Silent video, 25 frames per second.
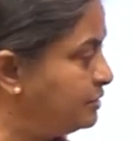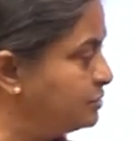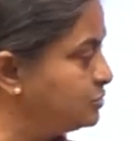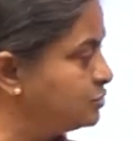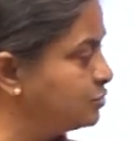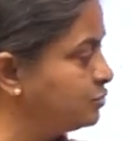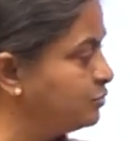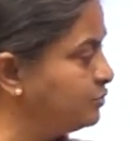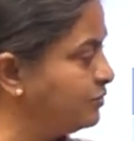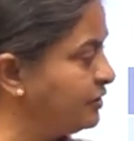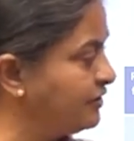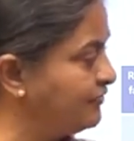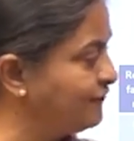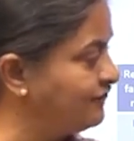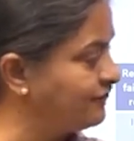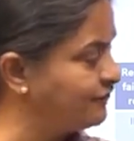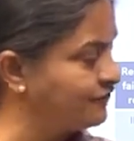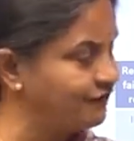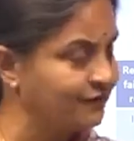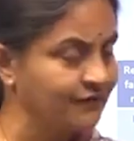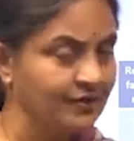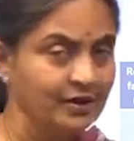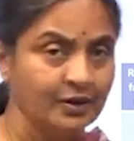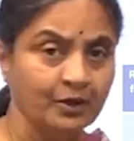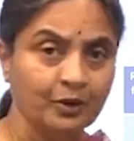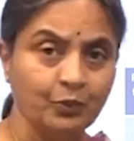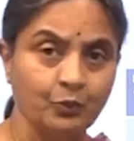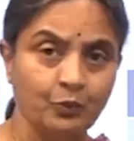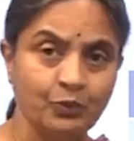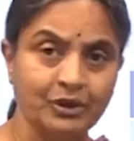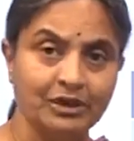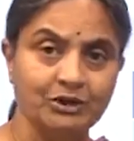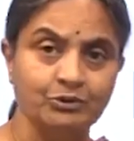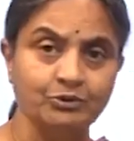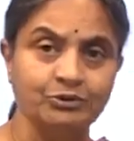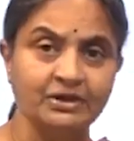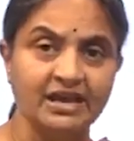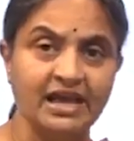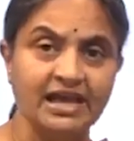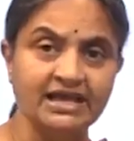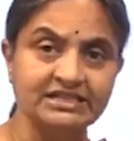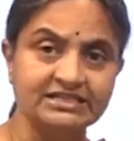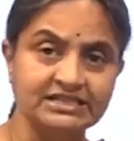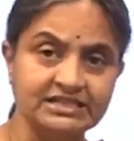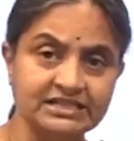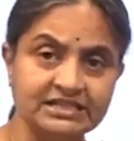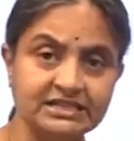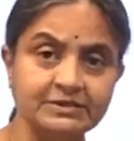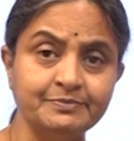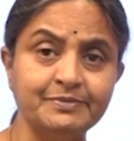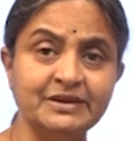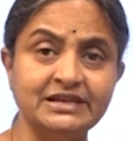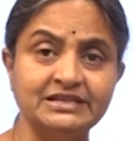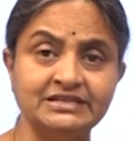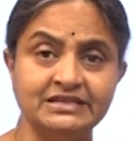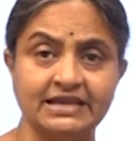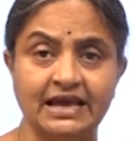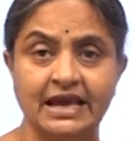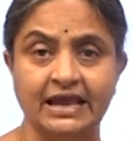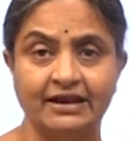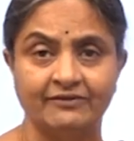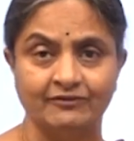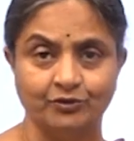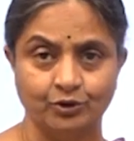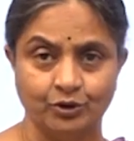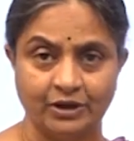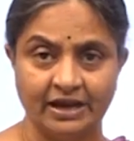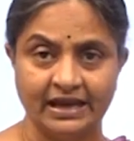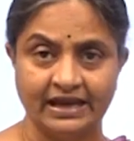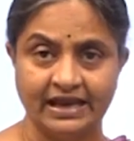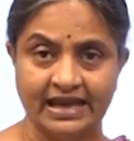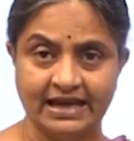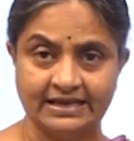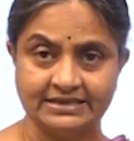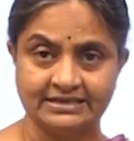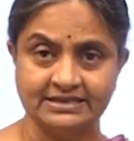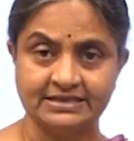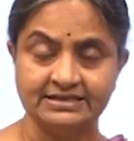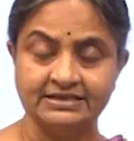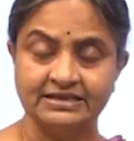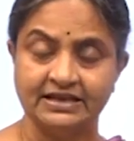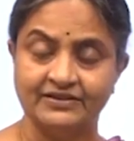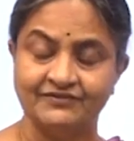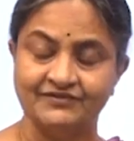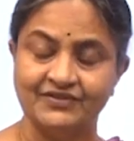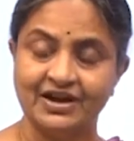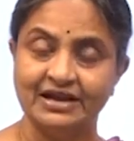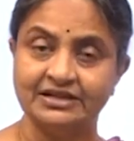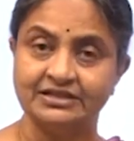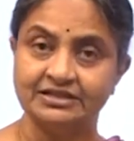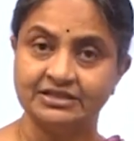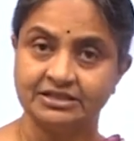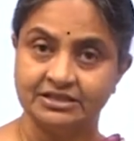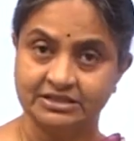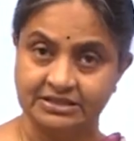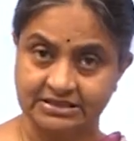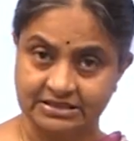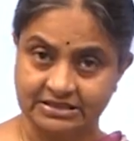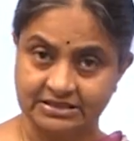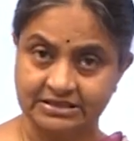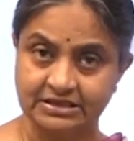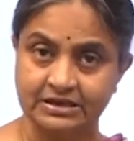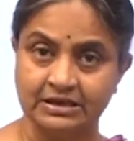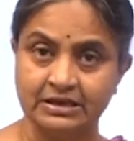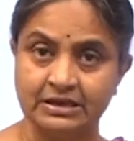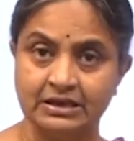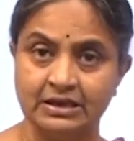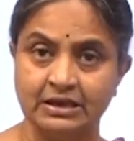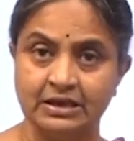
So, if we could estimate alveolar gases, in fact, it is